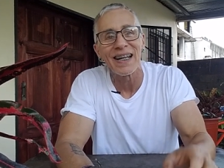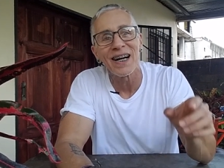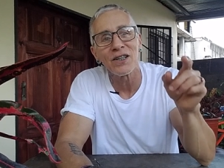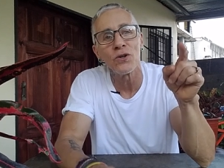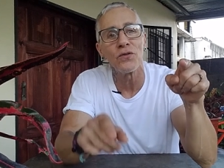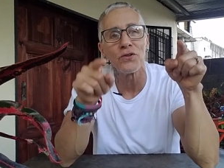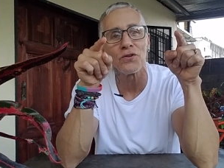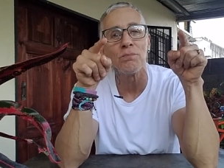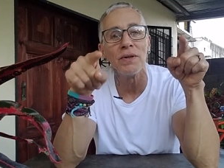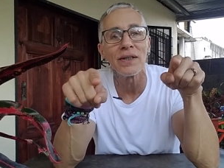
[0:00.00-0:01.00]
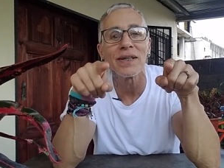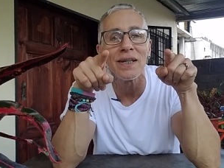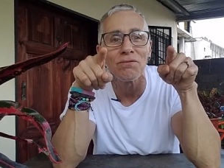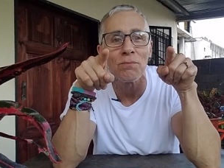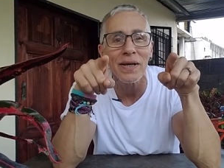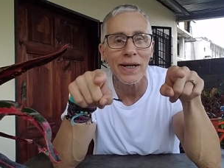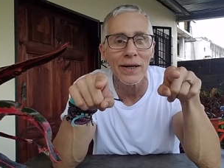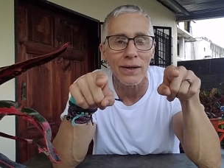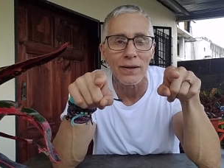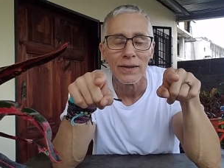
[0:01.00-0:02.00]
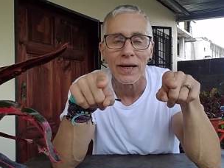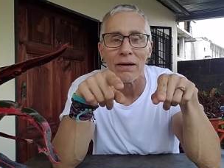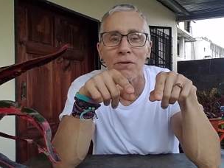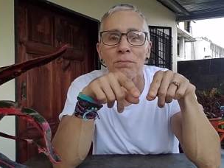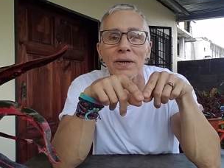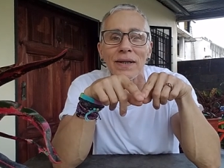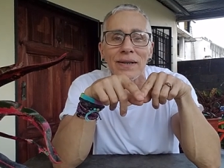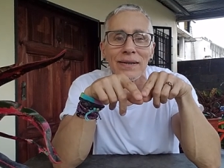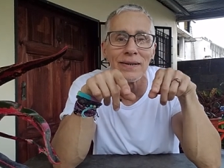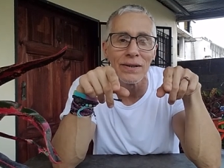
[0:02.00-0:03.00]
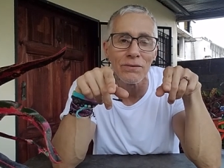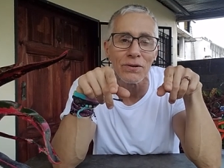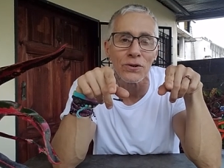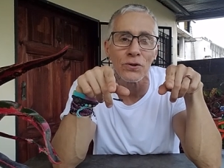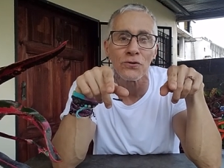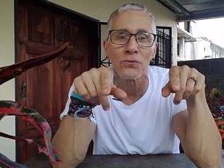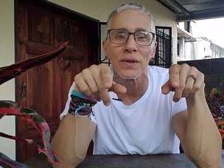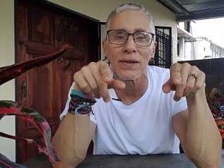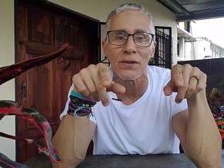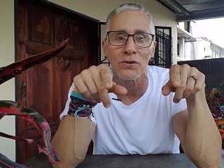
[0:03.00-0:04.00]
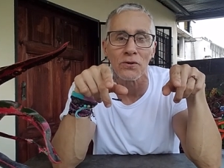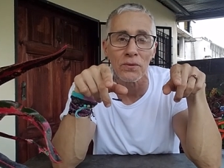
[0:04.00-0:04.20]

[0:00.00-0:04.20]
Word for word: and I know there's a million of them here. Everybody that lives in Costa Rica that's a